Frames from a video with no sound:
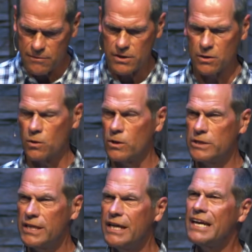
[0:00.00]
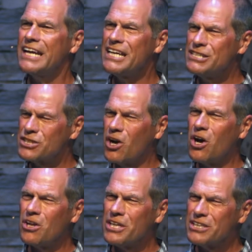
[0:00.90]
of the Lord, he's
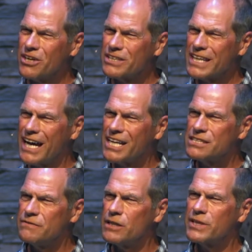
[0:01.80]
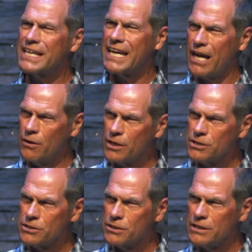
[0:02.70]
calling on God's very
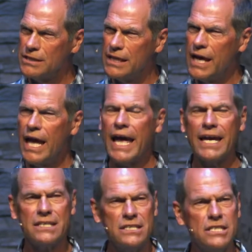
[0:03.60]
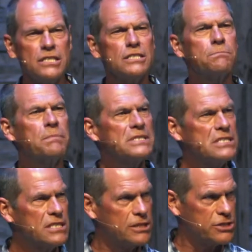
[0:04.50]
character and
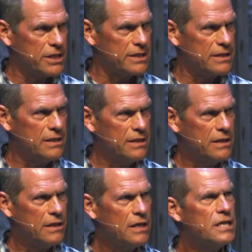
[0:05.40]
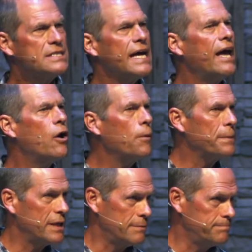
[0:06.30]
disposition to help
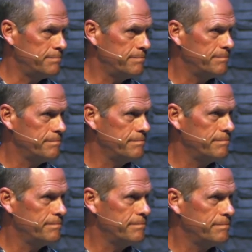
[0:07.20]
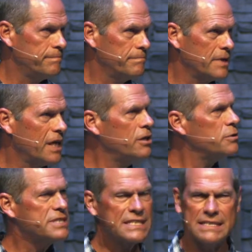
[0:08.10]
him. He
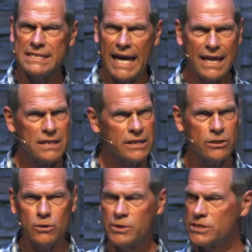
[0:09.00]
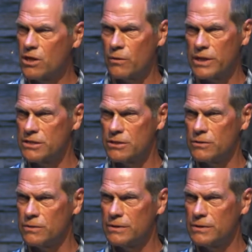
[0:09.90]
knows exactly who he's going to.